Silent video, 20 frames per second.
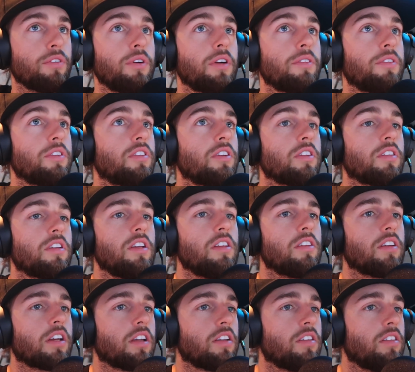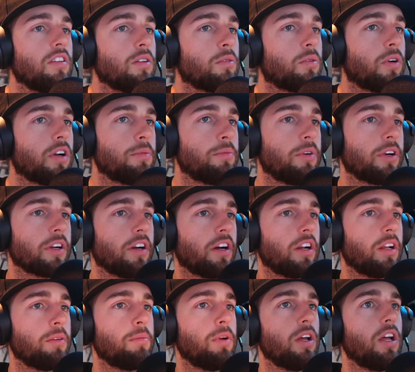whoever took these. I could see the watermark
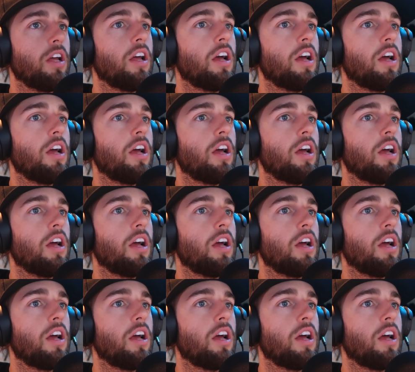on them.